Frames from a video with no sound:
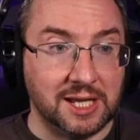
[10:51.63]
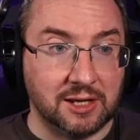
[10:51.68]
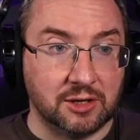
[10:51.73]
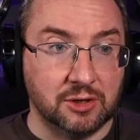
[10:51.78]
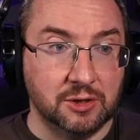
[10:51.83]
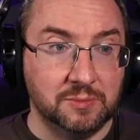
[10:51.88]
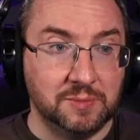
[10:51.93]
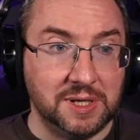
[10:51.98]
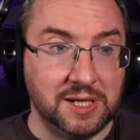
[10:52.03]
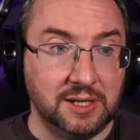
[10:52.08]
It
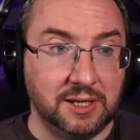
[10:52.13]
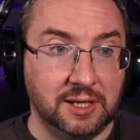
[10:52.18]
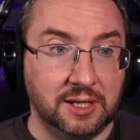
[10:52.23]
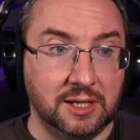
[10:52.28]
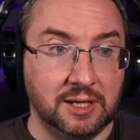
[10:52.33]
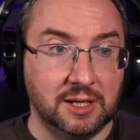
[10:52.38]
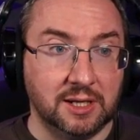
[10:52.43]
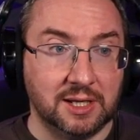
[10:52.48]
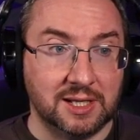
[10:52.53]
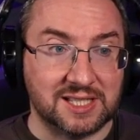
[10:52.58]
could
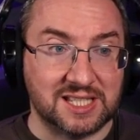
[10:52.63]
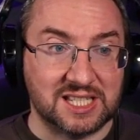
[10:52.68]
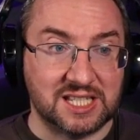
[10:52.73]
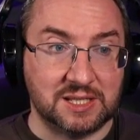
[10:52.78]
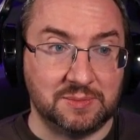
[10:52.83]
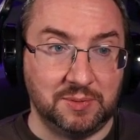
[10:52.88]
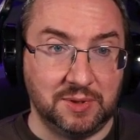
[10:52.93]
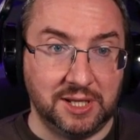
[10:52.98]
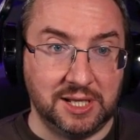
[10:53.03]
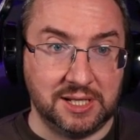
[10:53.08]
be a
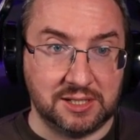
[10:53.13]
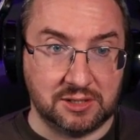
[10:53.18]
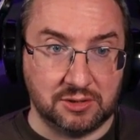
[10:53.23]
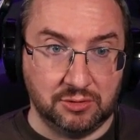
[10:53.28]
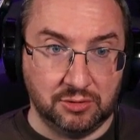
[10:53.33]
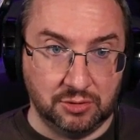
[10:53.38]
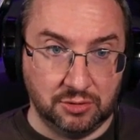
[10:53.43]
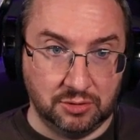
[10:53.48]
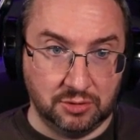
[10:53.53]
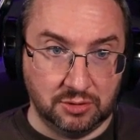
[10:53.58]
split
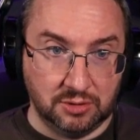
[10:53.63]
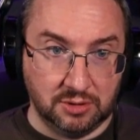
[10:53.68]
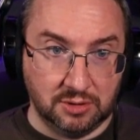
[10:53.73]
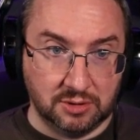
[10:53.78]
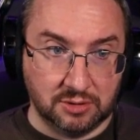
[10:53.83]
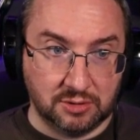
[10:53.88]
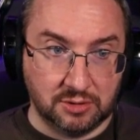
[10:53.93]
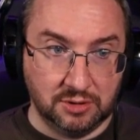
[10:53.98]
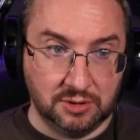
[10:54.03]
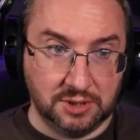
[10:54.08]
hall,
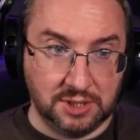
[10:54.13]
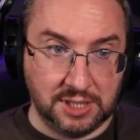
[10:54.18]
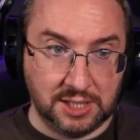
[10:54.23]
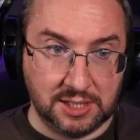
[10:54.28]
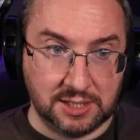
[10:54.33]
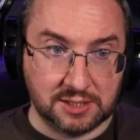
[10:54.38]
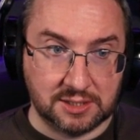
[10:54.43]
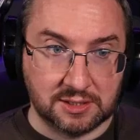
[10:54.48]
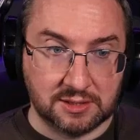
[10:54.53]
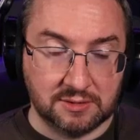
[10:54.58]
couldn't
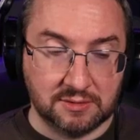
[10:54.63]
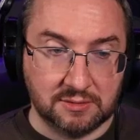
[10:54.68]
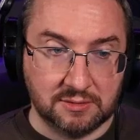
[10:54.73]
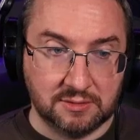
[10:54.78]
it?